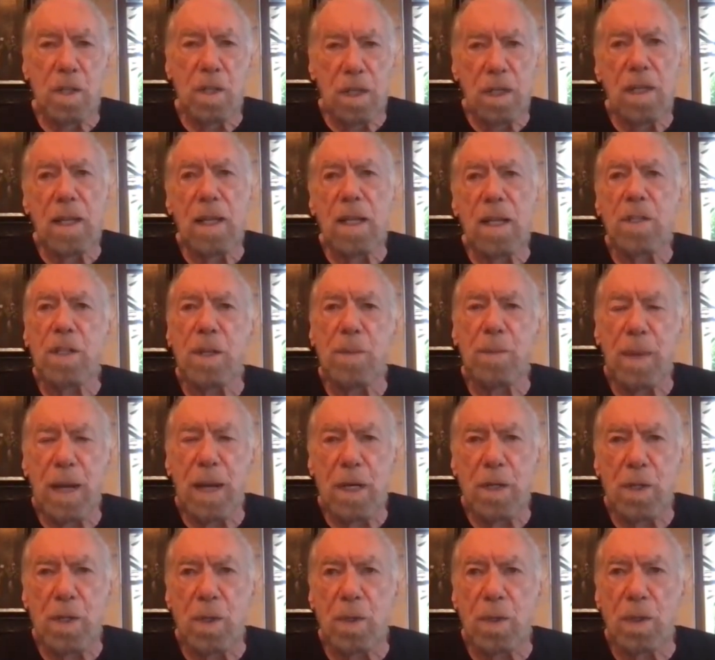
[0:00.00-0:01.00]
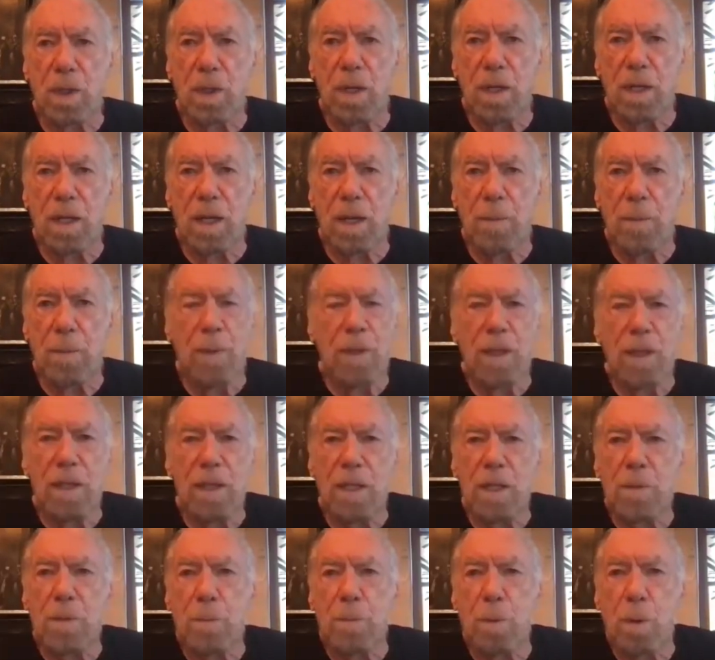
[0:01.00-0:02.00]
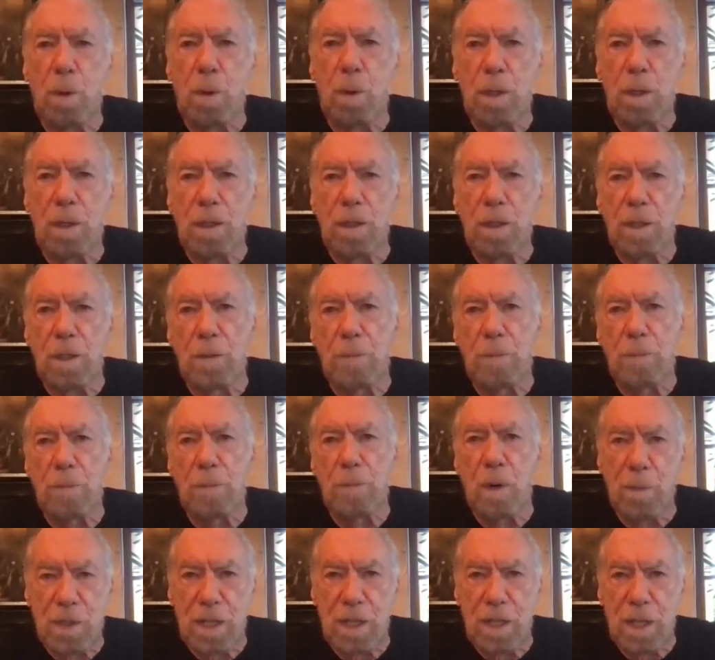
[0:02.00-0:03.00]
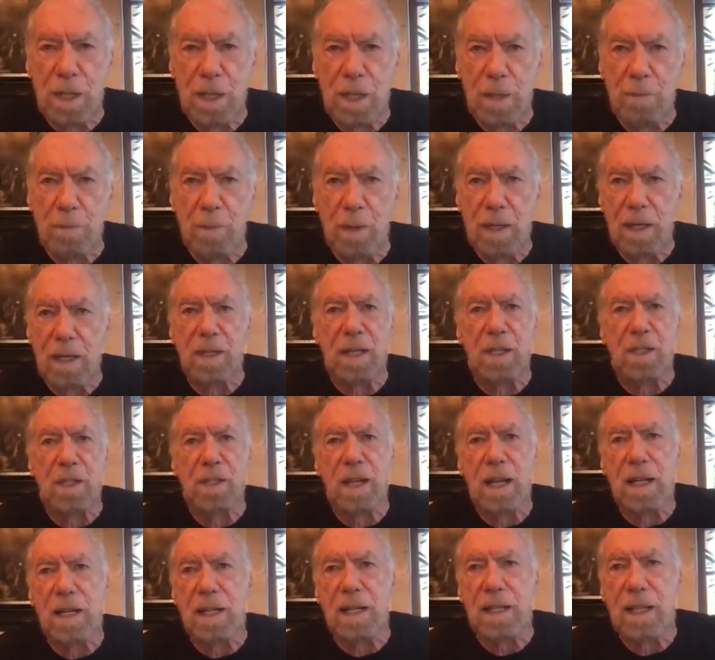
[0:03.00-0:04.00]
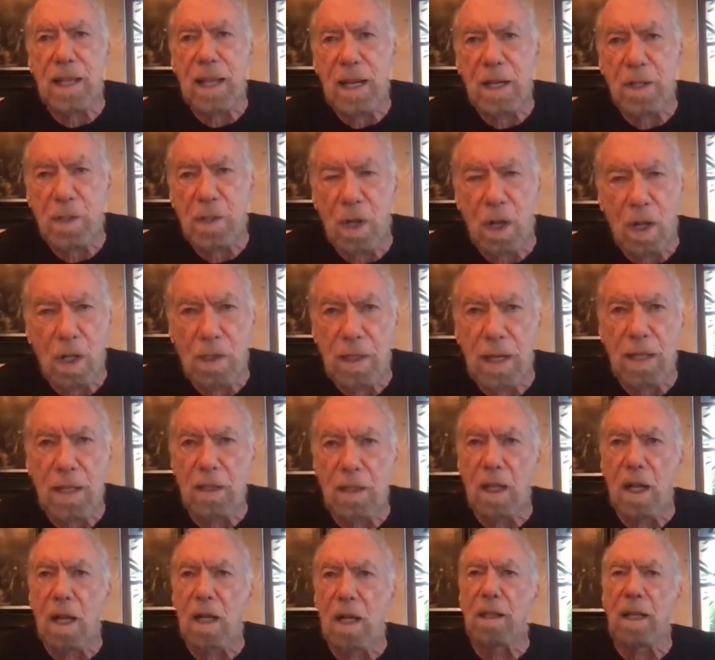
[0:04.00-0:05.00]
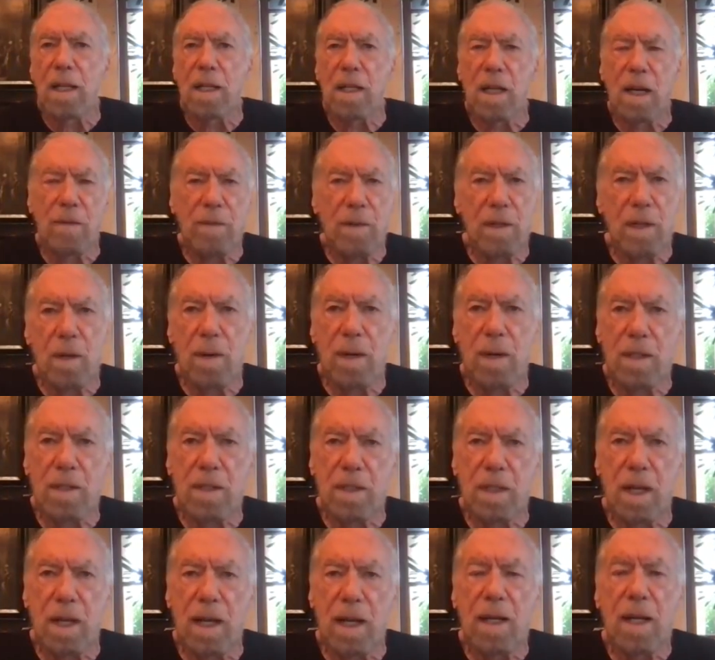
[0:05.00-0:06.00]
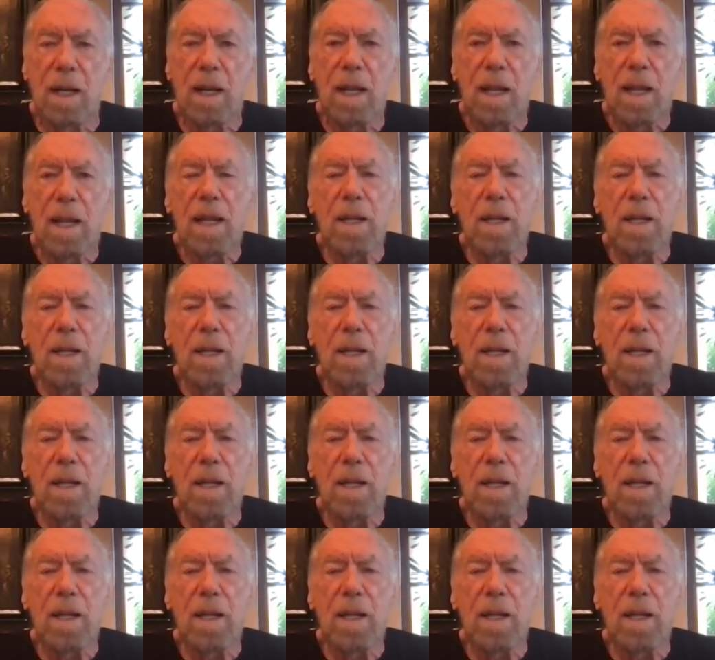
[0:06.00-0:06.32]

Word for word: Yes, it makes you look good, but look at these poor little marmoset monkeys. They stay in a cage all day long. They never go outside.